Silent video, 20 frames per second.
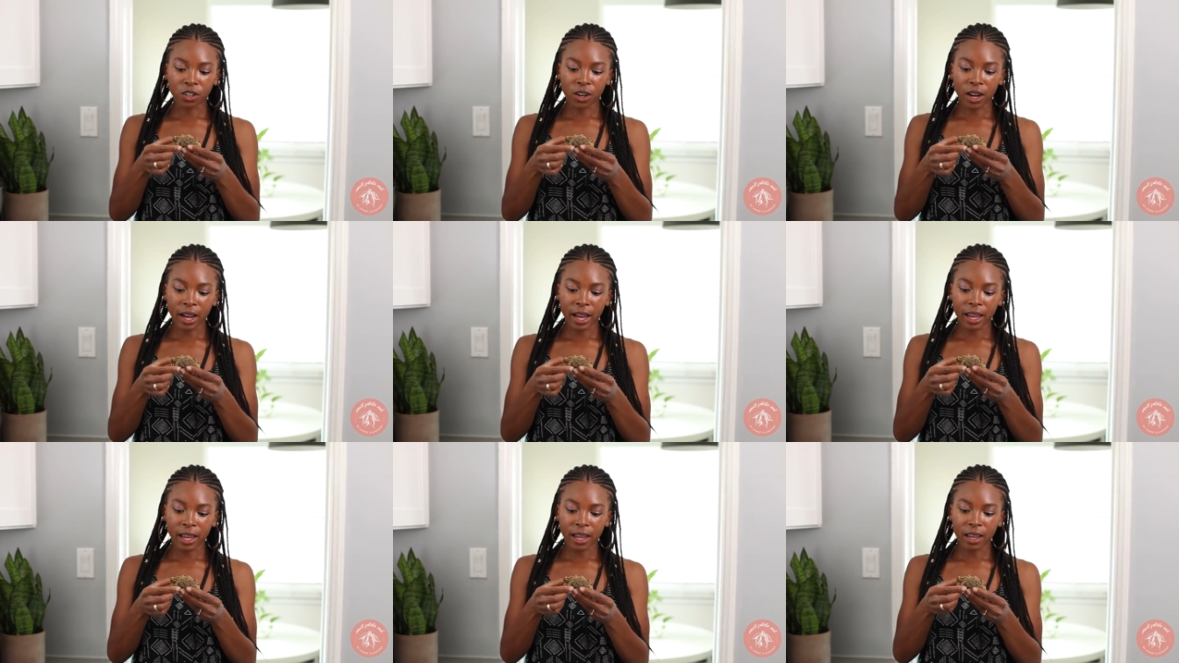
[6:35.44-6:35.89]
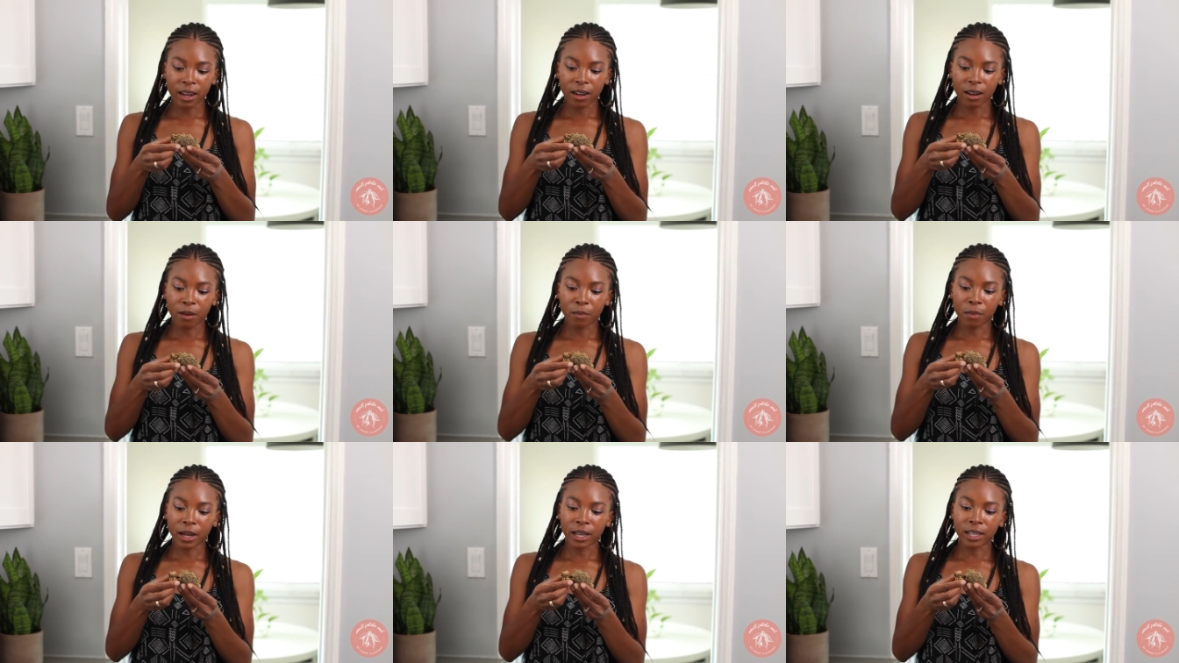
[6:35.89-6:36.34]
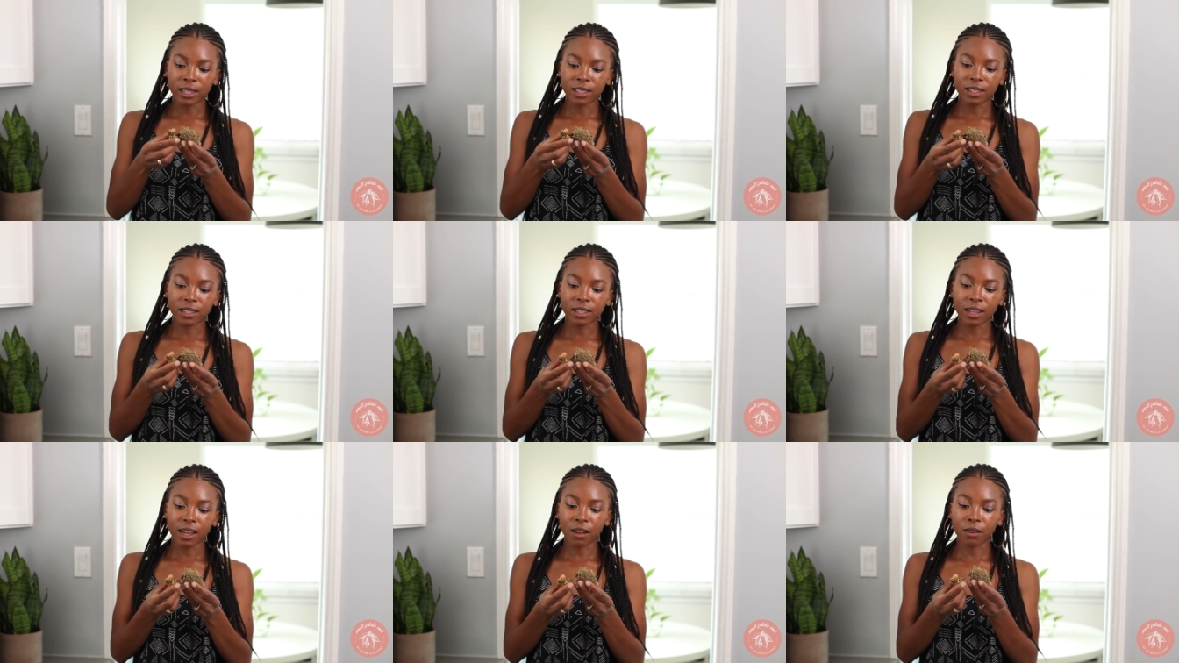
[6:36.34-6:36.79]
try it by
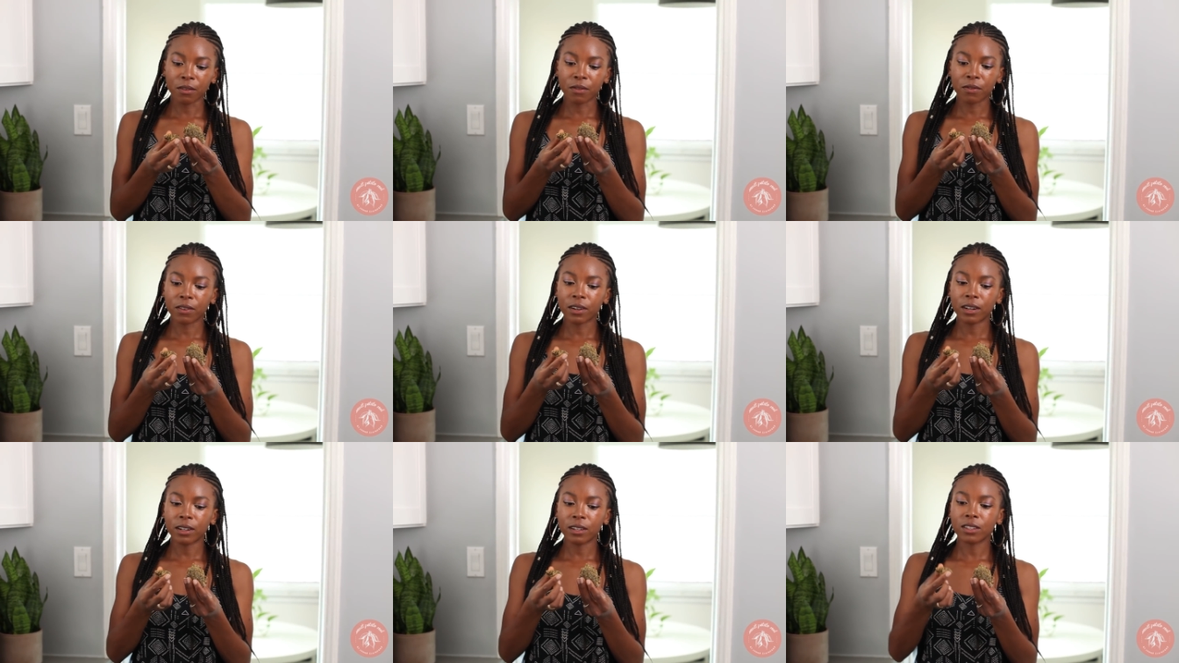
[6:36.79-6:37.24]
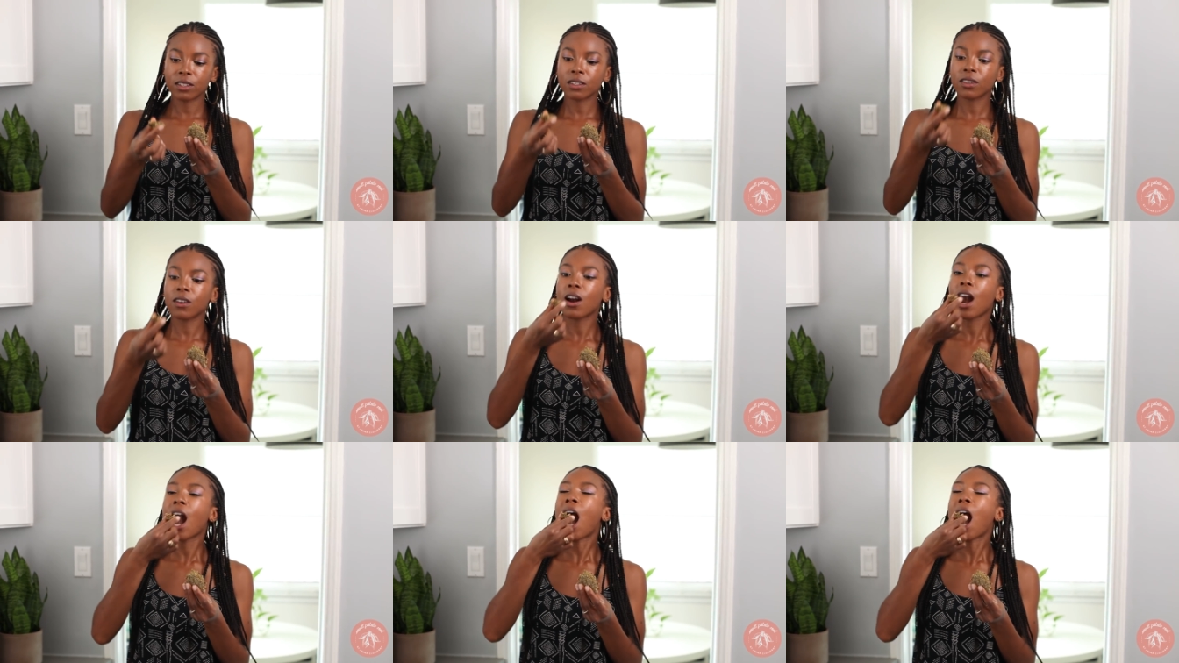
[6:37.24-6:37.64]
itself first.